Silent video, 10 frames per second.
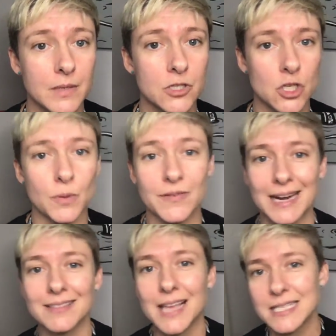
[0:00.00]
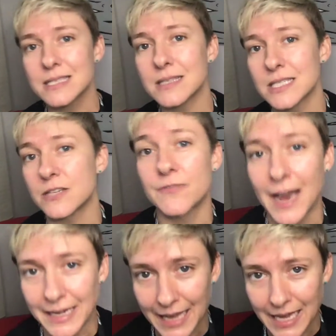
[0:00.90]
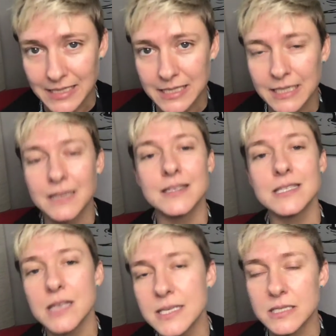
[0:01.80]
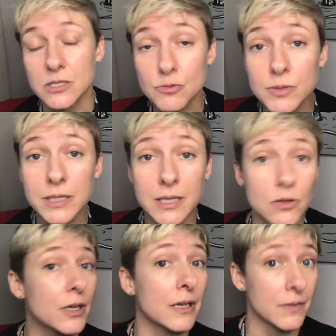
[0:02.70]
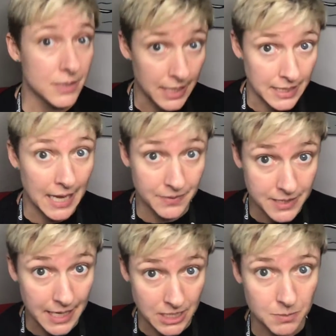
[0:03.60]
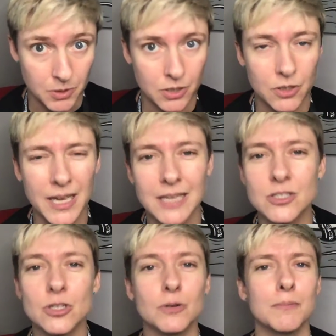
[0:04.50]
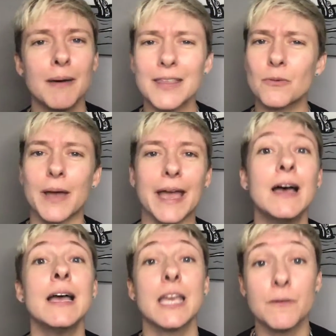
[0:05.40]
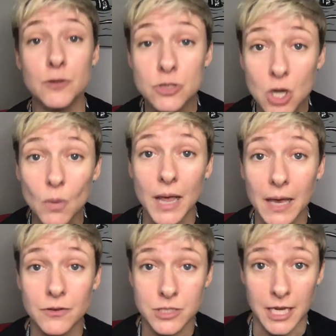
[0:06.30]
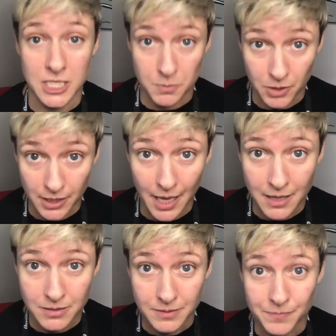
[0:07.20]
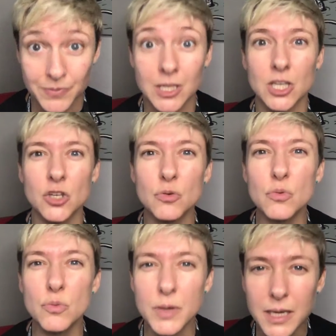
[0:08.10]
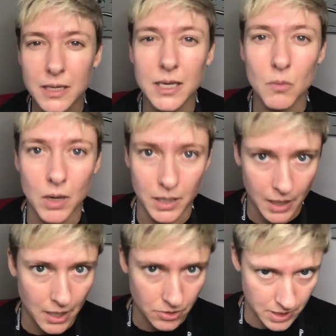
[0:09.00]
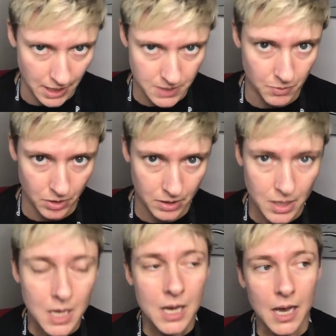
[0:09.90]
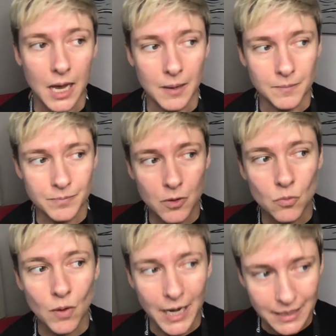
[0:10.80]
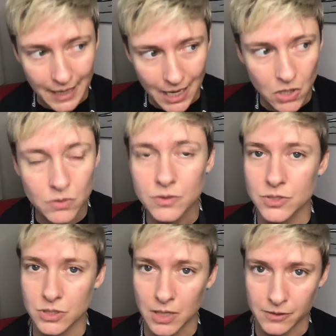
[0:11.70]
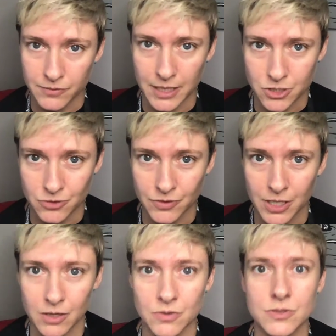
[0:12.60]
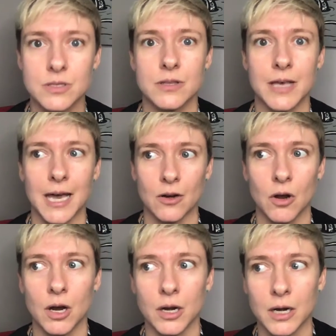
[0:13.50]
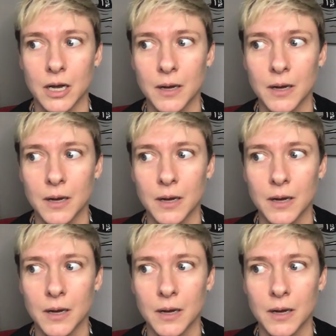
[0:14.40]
So we've got a lesson that's defining acting. This lesson is really looking at the textbook. Okay, so by the way, if you don't have your textbook yet, you really want to get your textbook. Right now, there's a lot of lecture videos that are